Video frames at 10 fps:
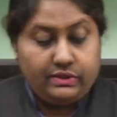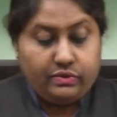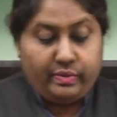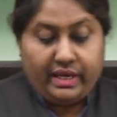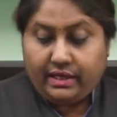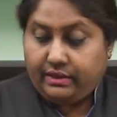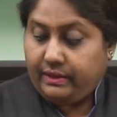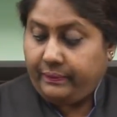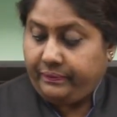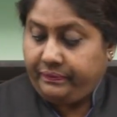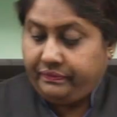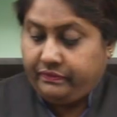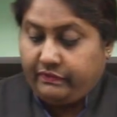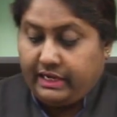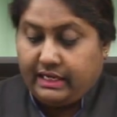to bake the
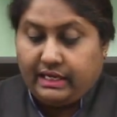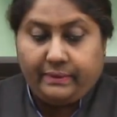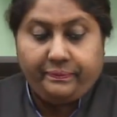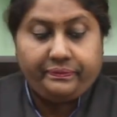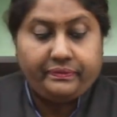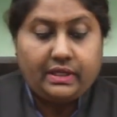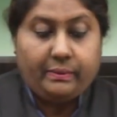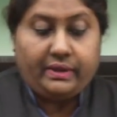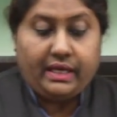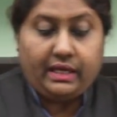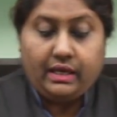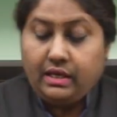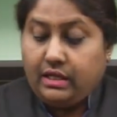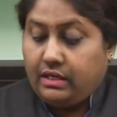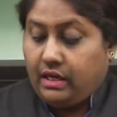vanilla cupcake.
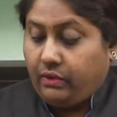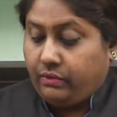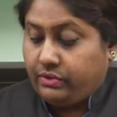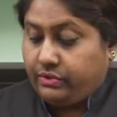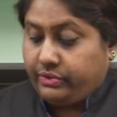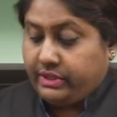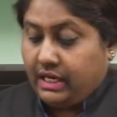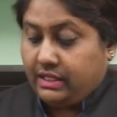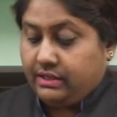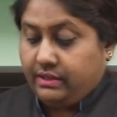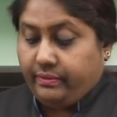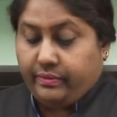Now to start the